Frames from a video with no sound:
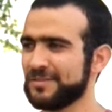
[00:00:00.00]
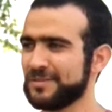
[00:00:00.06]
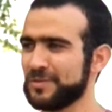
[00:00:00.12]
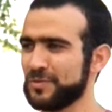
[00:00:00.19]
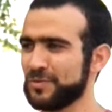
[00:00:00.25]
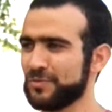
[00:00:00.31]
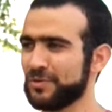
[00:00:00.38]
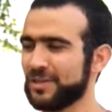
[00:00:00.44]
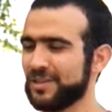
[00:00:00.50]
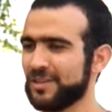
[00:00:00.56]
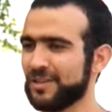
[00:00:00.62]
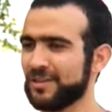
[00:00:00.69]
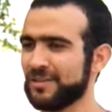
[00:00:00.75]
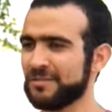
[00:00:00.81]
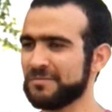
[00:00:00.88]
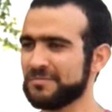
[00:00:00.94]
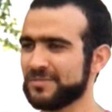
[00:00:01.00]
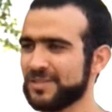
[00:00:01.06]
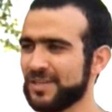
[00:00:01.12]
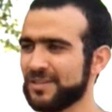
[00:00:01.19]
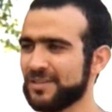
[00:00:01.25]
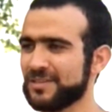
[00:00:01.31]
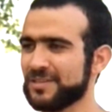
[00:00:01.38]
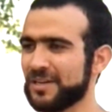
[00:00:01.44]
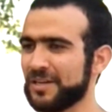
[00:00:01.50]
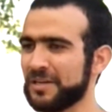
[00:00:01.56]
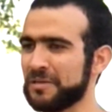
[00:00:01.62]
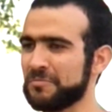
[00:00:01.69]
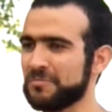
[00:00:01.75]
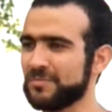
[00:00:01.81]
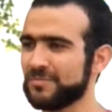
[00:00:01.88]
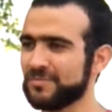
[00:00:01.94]
do the right thing. Take the
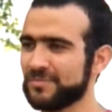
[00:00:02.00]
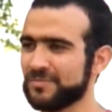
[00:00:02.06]
time.